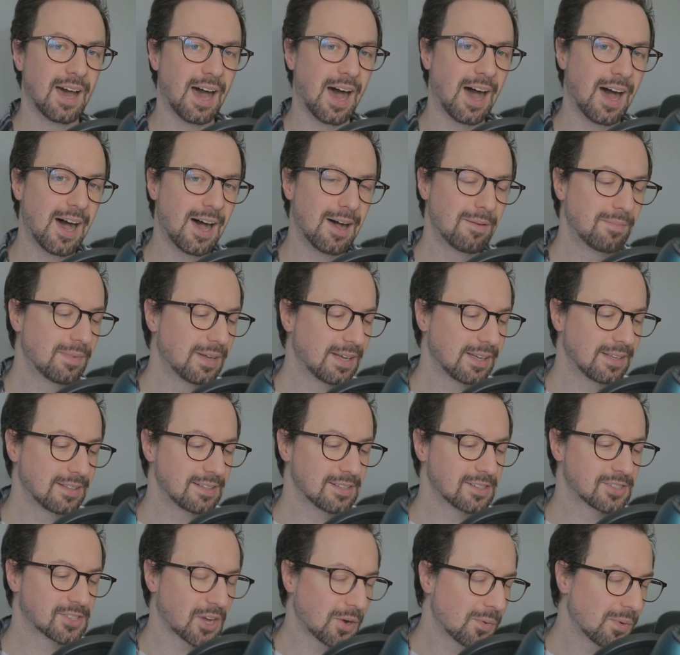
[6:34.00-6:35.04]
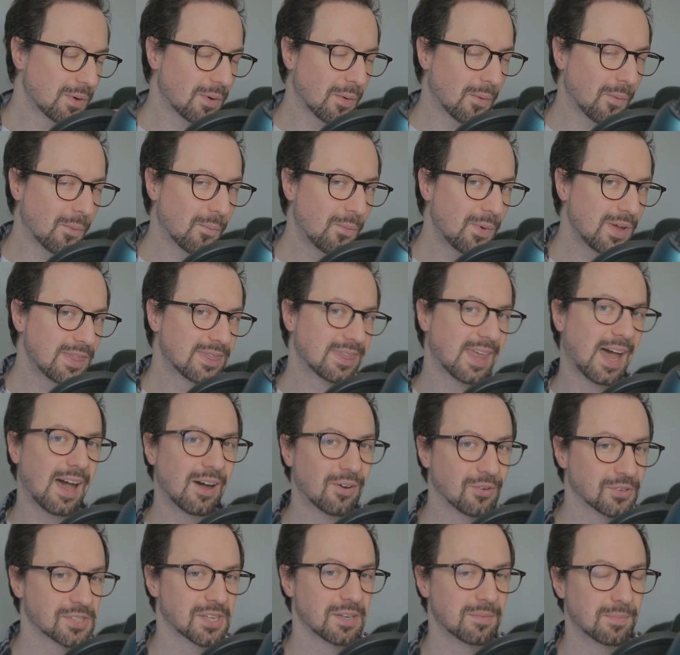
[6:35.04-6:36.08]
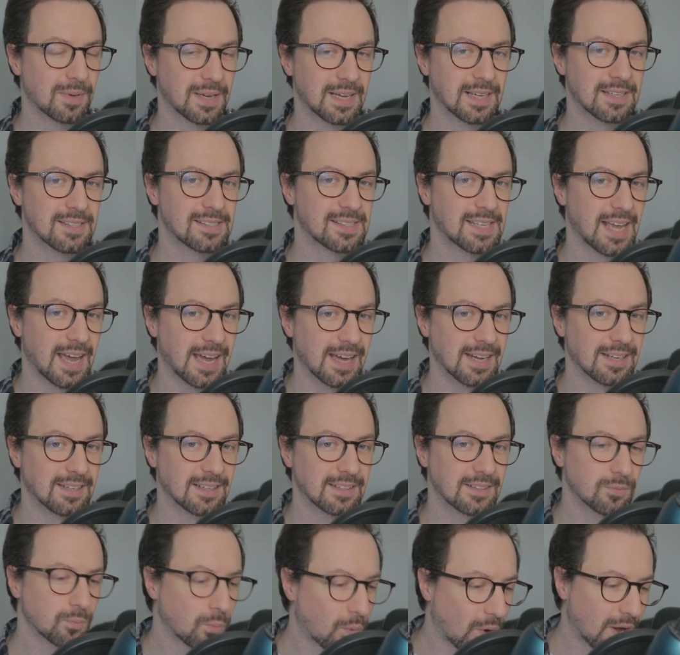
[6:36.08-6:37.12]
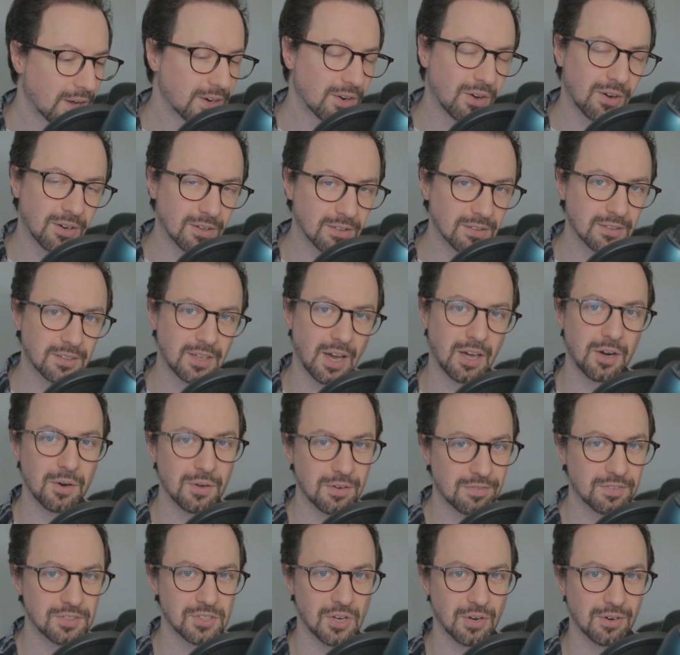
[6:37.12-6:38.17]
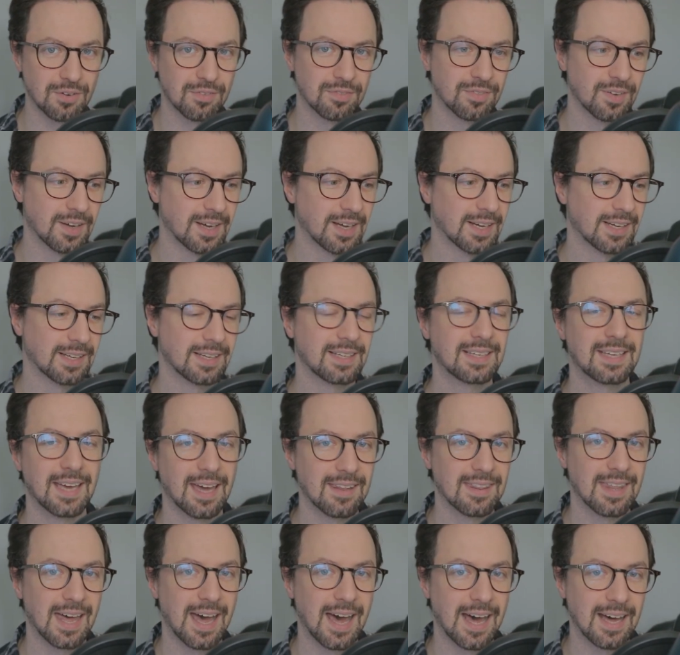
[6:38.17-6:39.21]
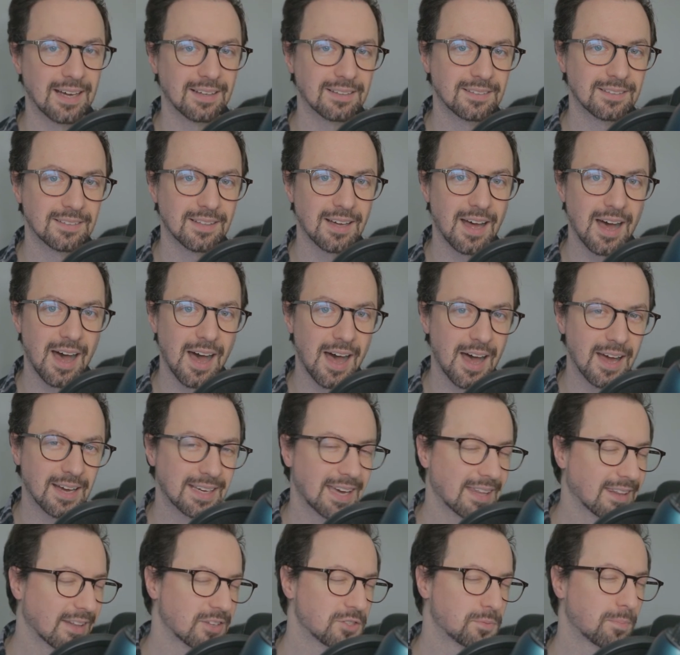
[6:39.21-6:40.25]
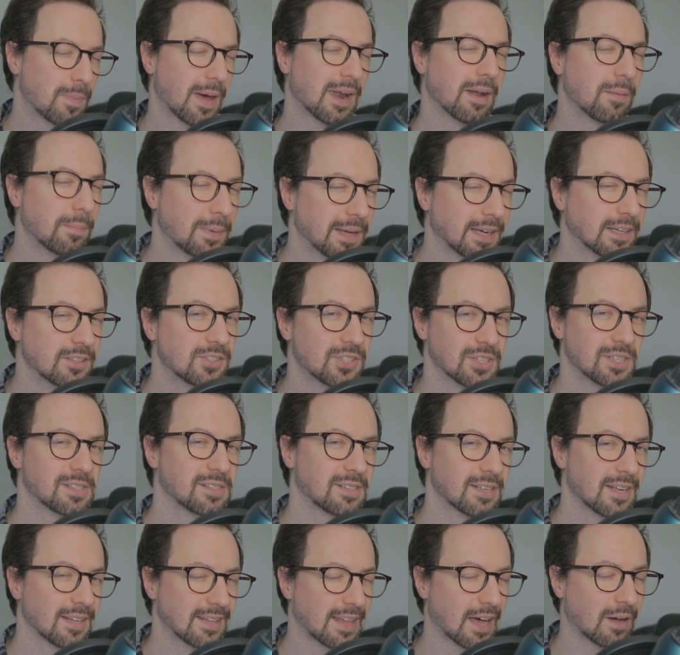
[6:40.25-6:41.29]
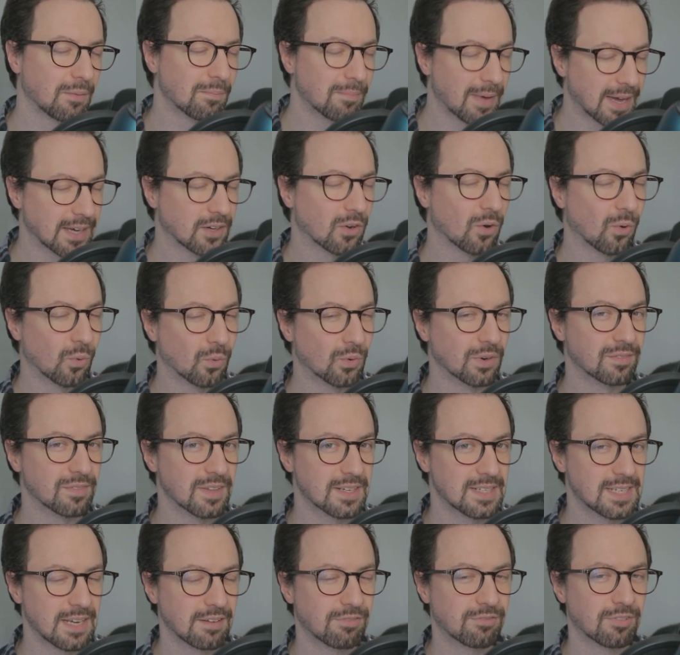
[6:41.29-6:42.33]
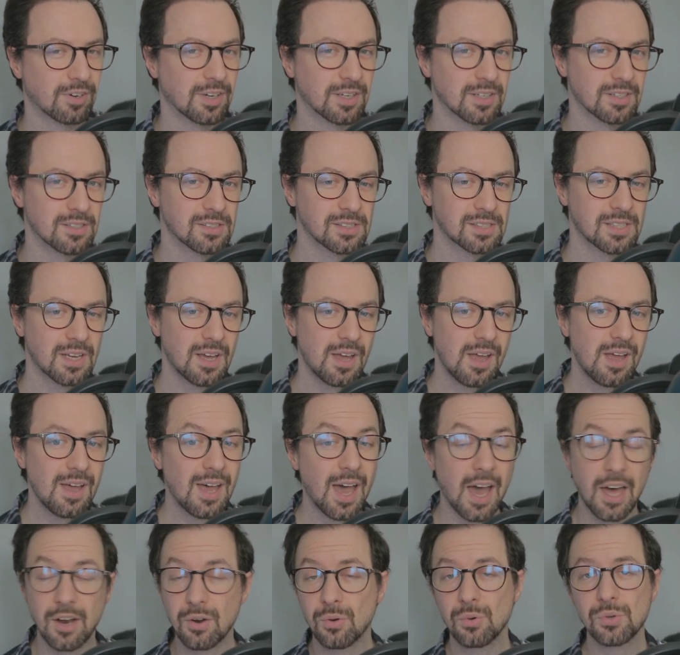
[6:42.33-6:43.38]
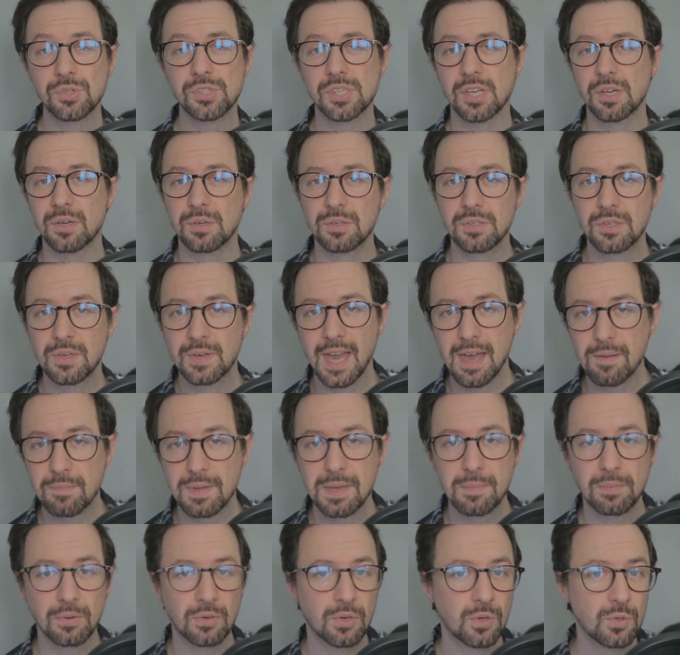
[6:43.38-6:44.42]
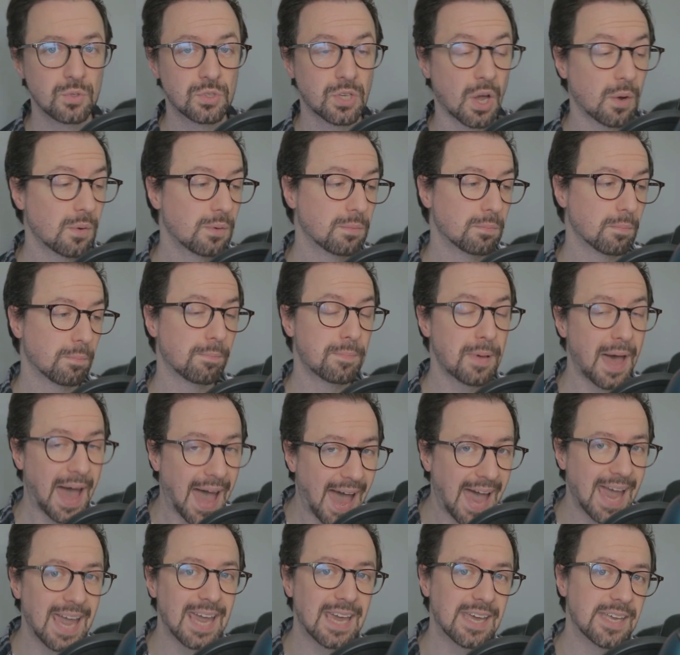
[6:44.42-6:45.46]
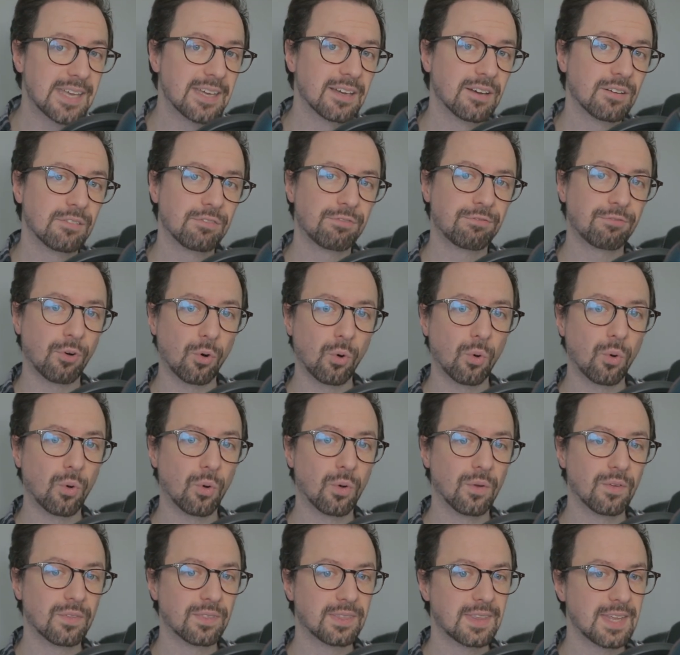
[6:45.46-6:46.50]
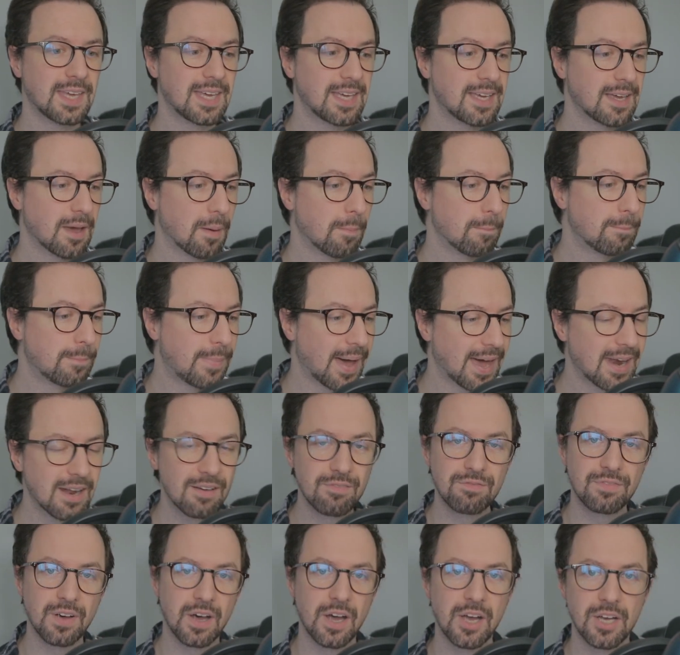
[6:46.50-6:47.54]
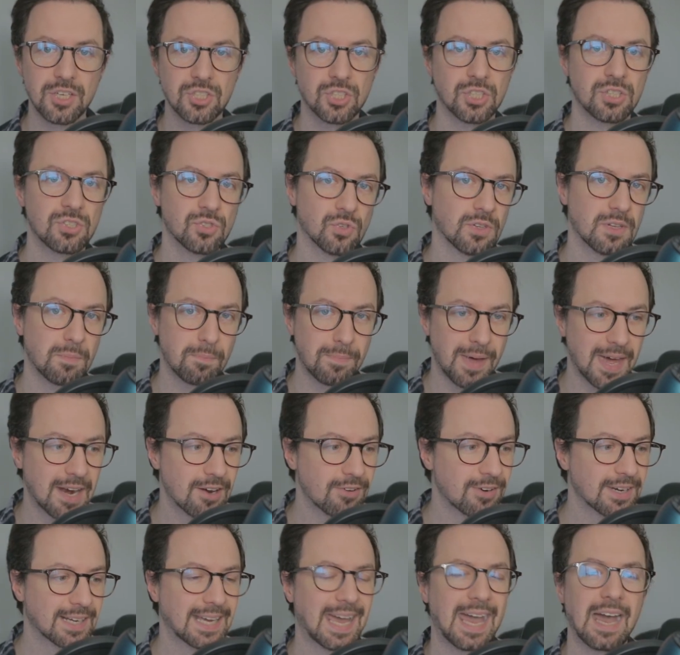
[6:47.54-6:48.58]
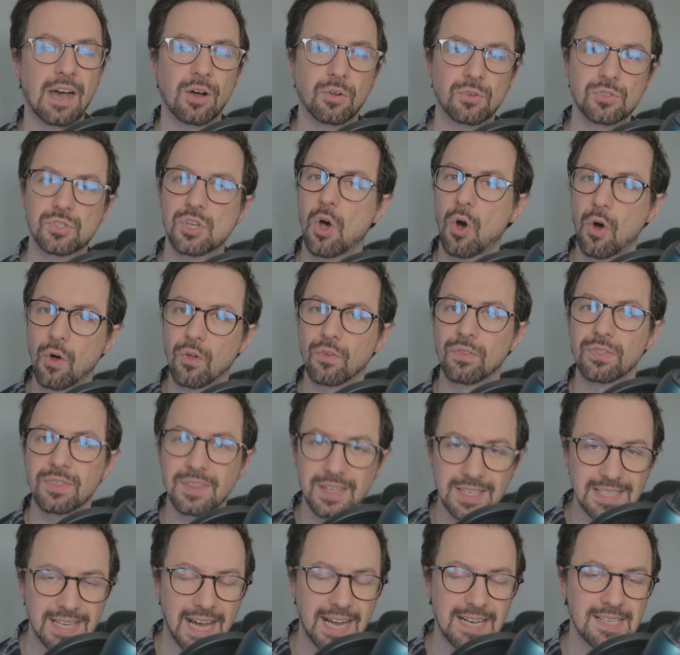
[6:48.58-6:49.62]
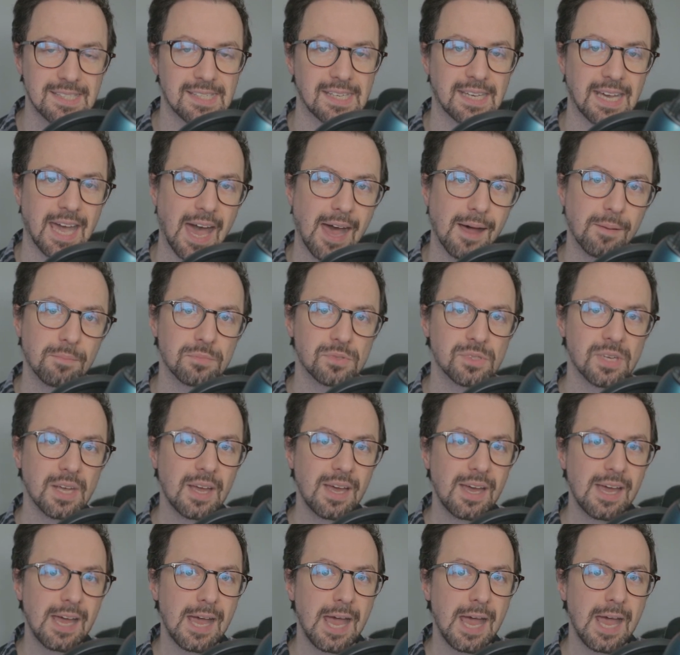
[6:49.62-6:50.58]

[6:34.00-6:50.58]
Um, so, with that also being said, why not go to a photographer, get that uh, get those better pictures that will make all of the difference and also you get people who don't pay for the better versions or the better accounts on the dating apps